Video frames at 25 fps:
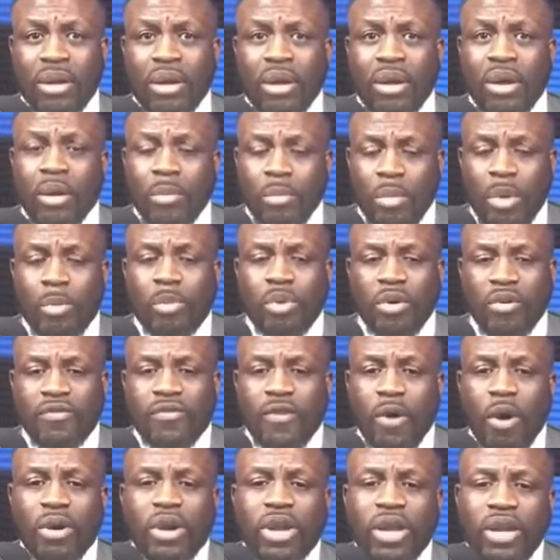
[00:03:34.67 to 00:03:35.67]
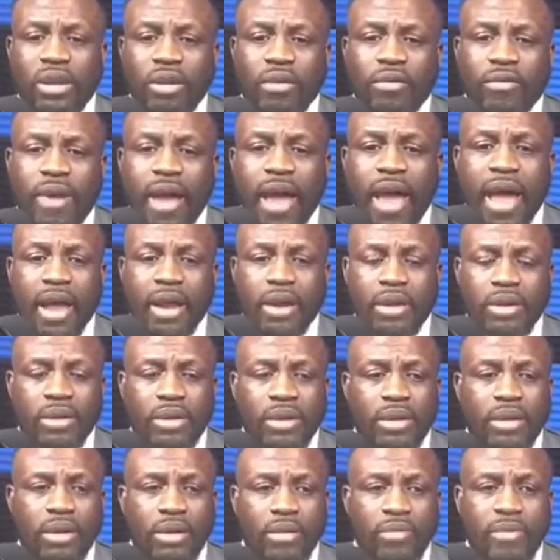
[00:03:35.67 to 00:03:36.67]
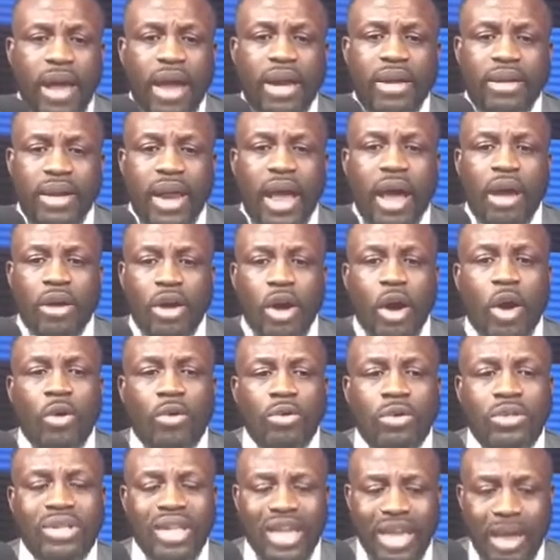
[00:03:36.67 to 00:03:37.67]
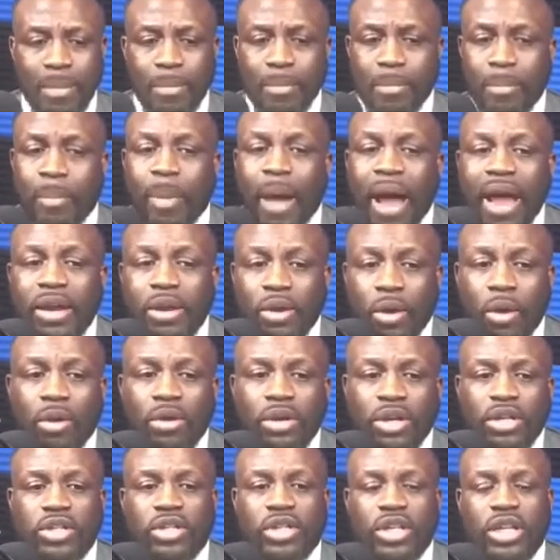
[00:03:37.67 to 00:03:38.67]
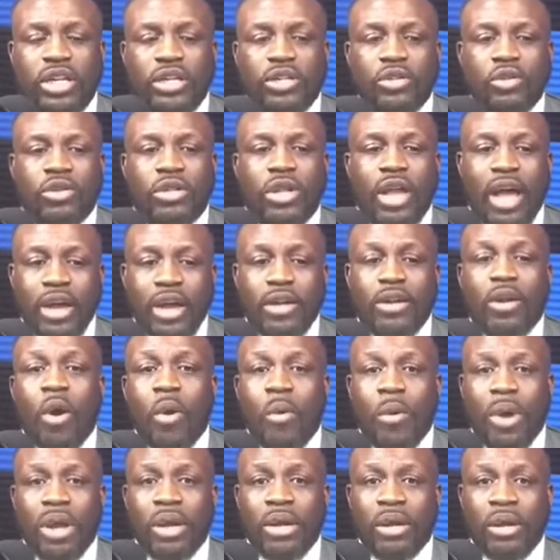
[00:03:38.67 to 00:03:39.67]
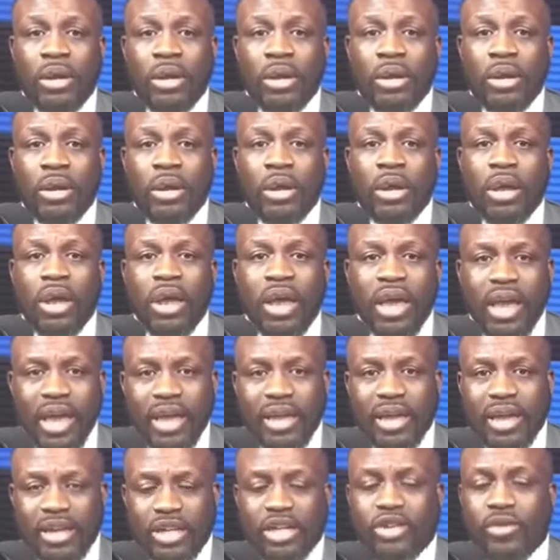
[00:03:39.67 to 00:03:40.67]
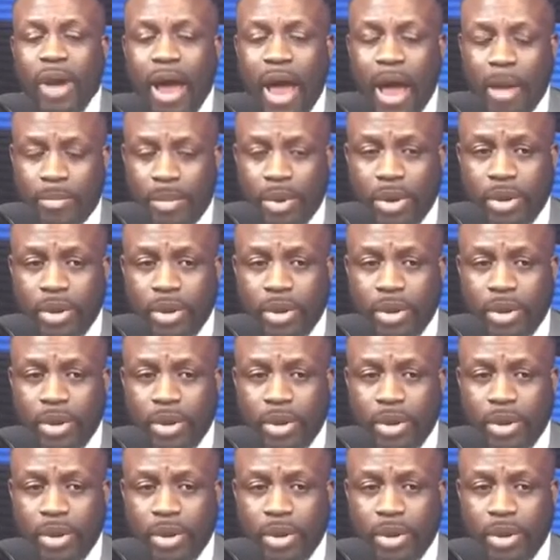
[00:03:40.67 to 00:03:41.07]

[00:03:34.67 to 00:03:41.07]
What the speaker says: But provoking the rat now goes and bite on the cheese, not knowing, and get trapped.